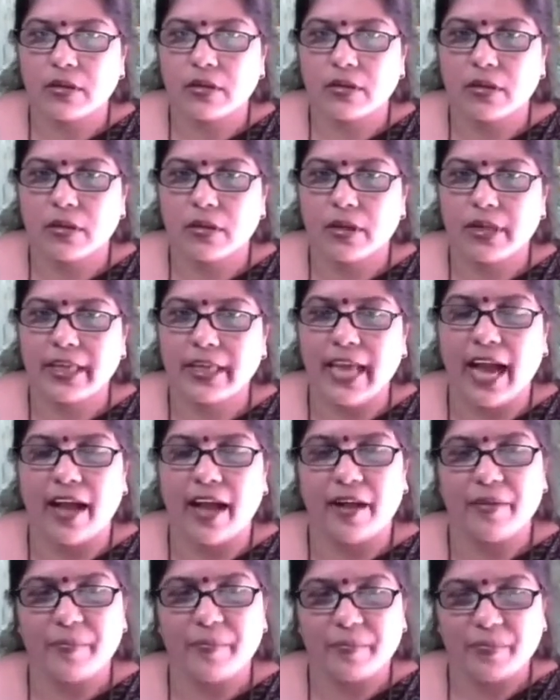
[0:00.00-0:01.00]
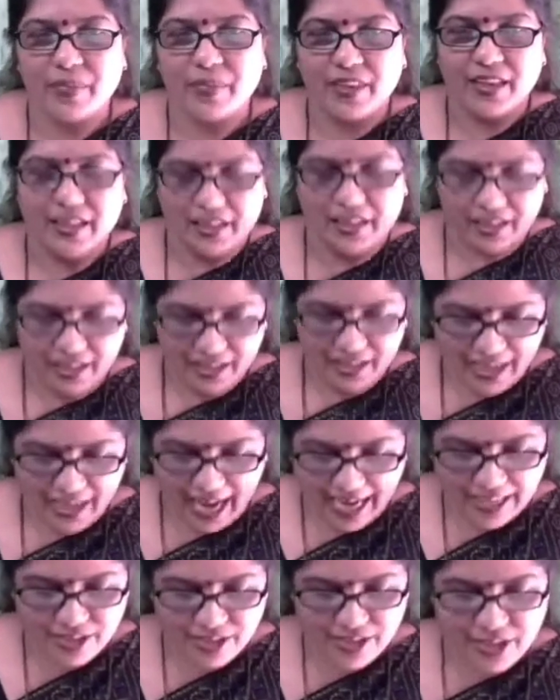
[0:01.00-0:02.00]
Road looks very nice.
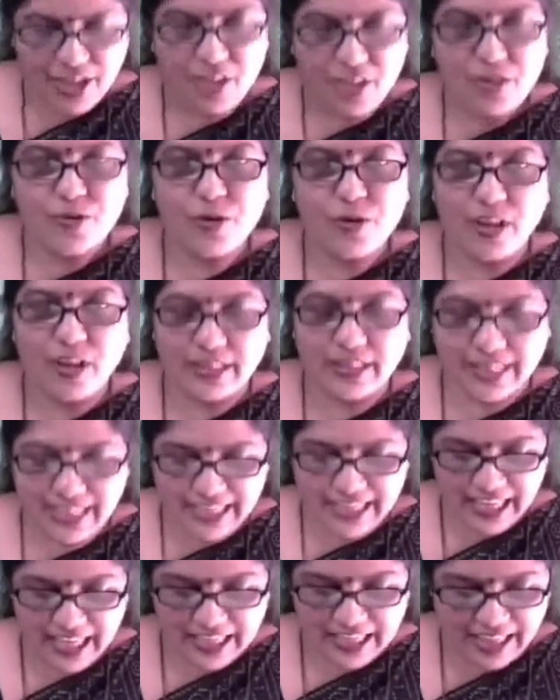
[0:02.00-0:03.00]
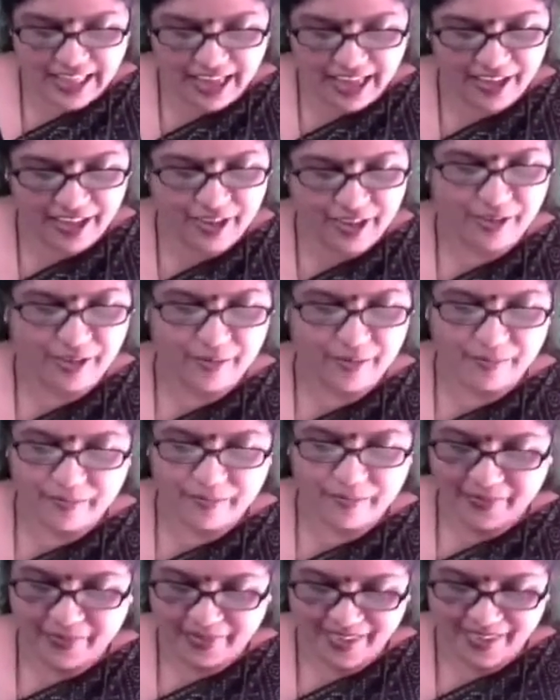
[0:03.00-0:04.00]
Yeah. So and this greenery.
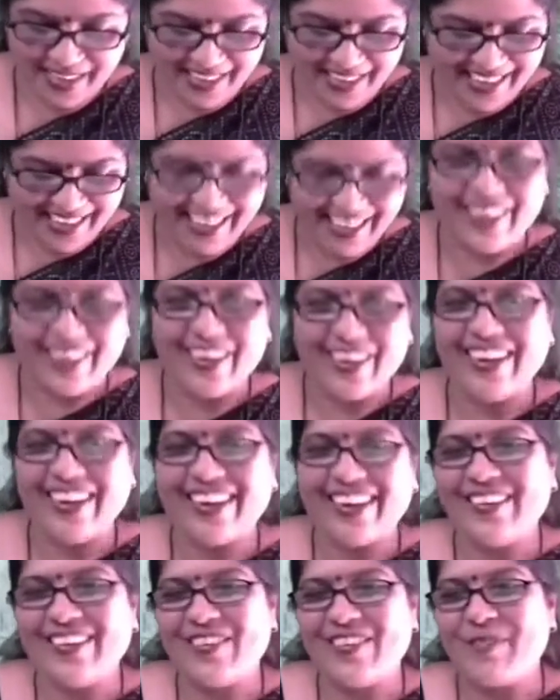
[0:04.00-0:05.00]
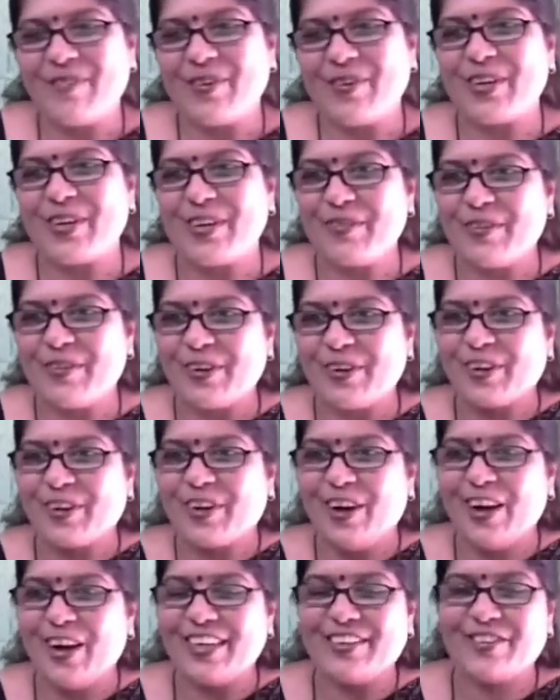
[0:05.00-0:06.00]
Beautiful. Good.
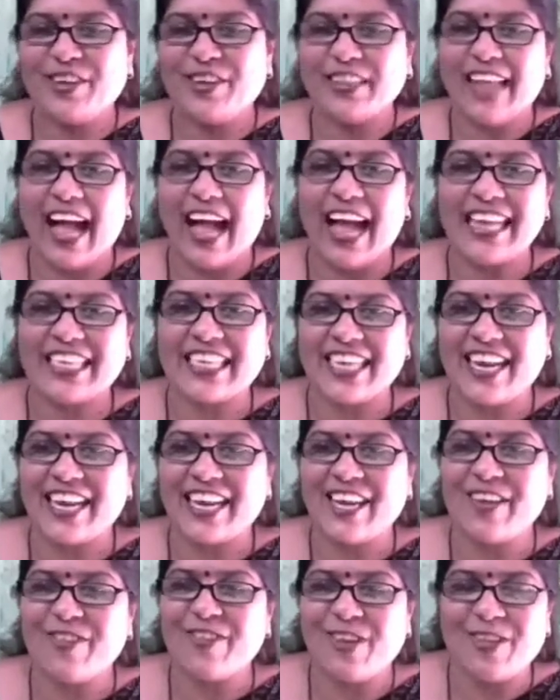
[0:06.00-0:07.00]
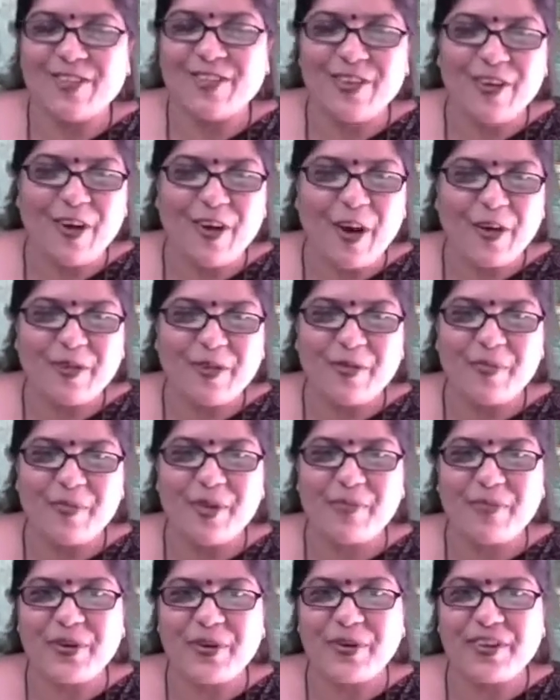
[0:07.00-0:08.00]
So the, our journey is also going to
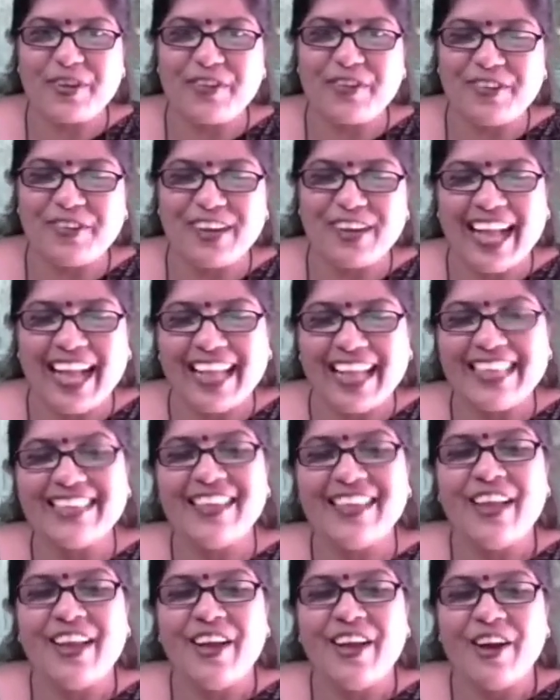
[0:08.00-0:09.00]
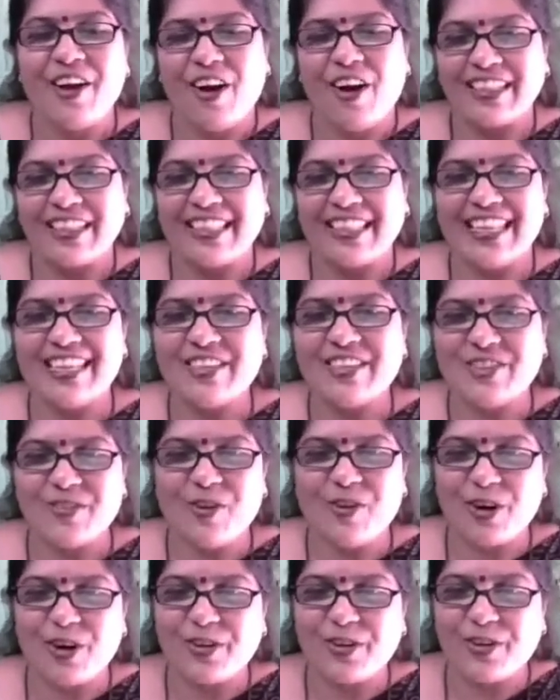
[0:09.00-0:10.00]
be beautiful, guys, on this
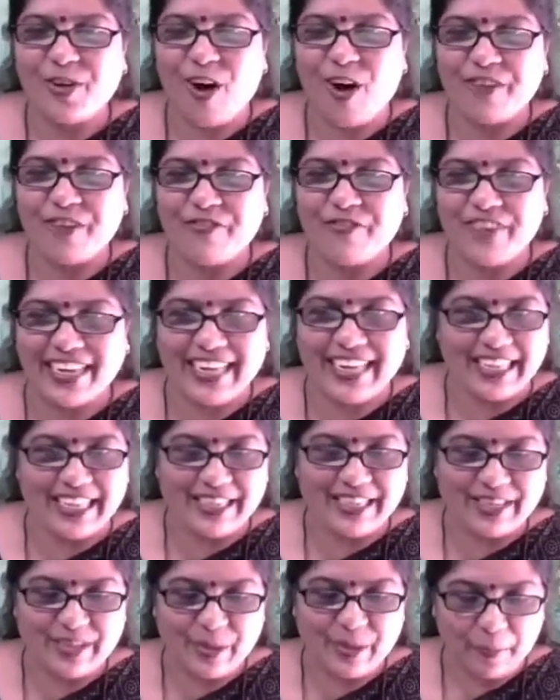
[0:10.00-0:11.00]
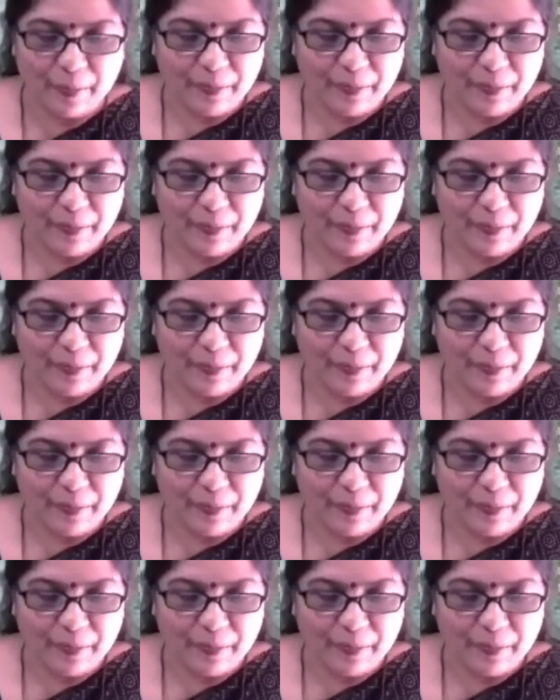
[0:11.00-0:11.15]
road to confidence.